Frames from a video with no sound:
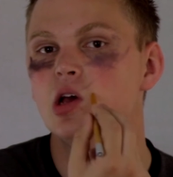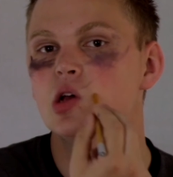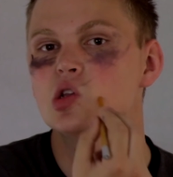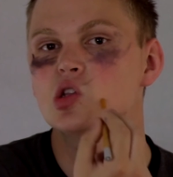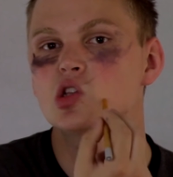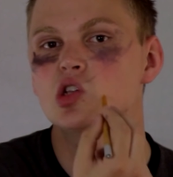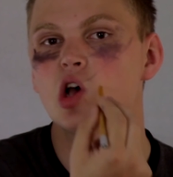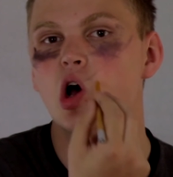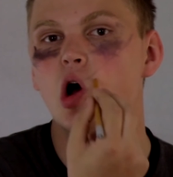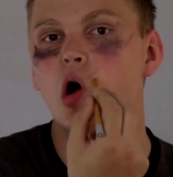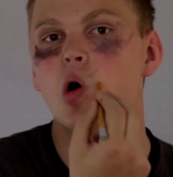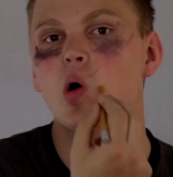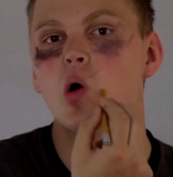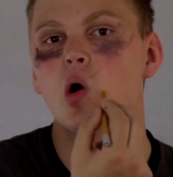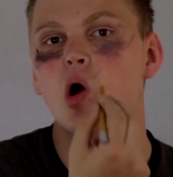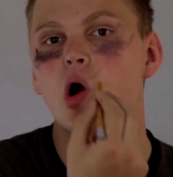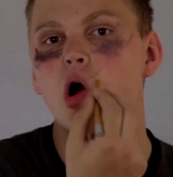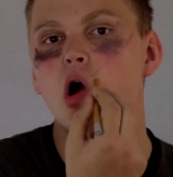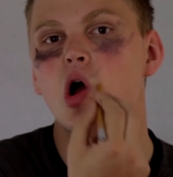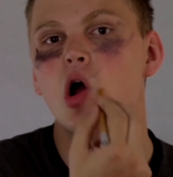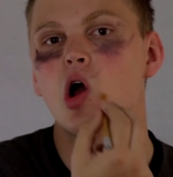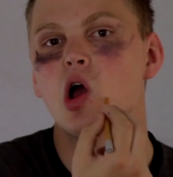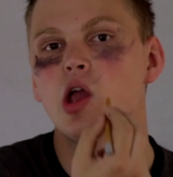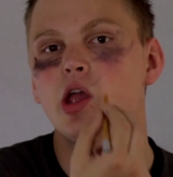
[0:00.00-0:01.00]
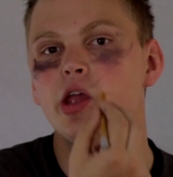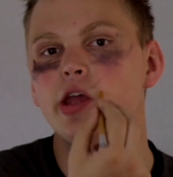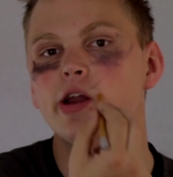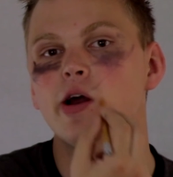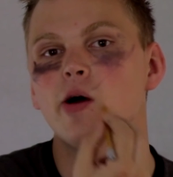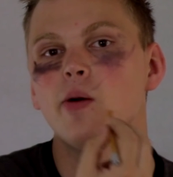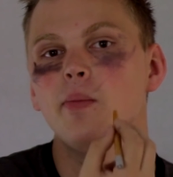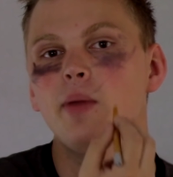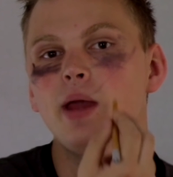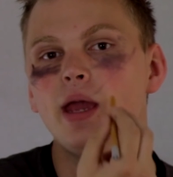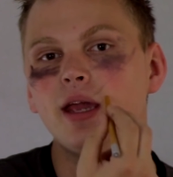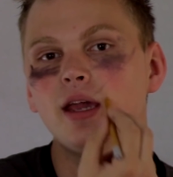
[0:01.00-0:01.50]
So, you
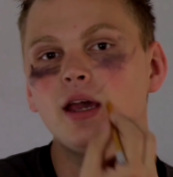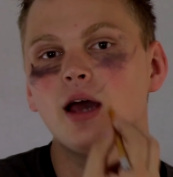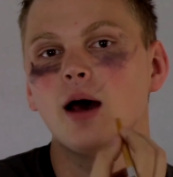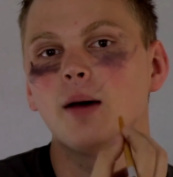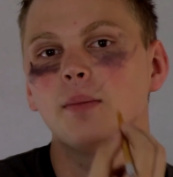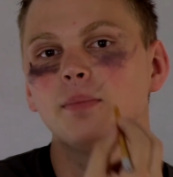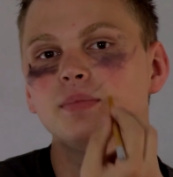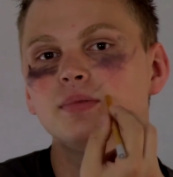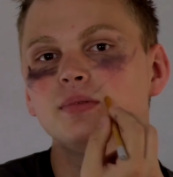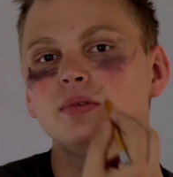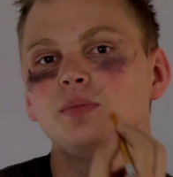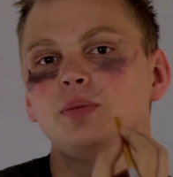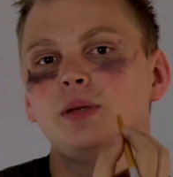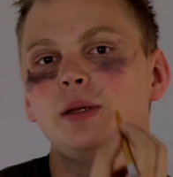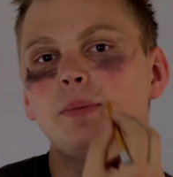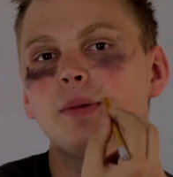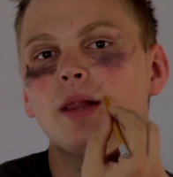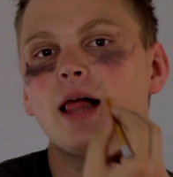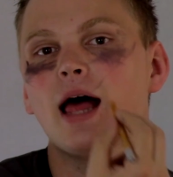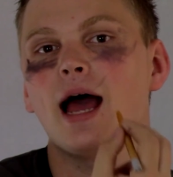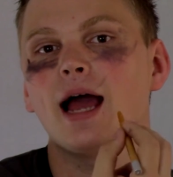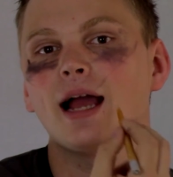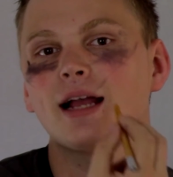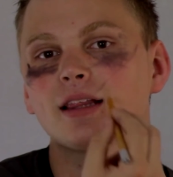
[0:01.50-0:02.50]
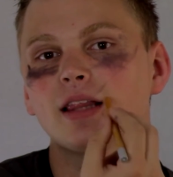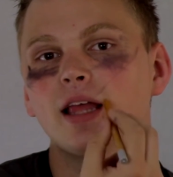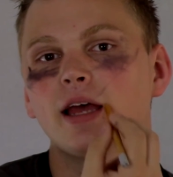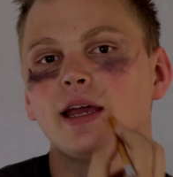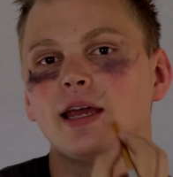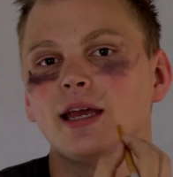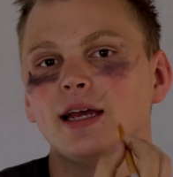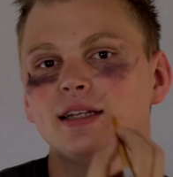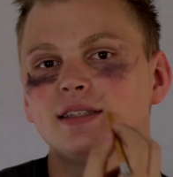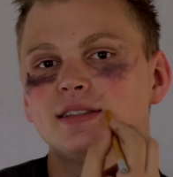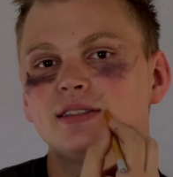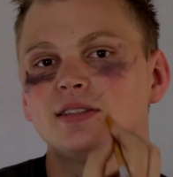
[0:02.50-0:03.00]
know, makeup, people act like
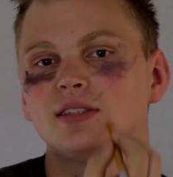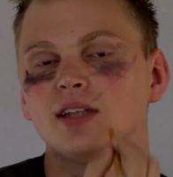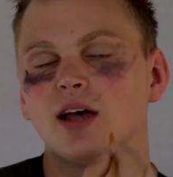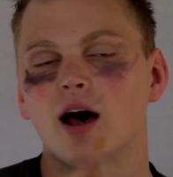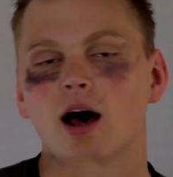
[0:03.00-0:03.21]
it's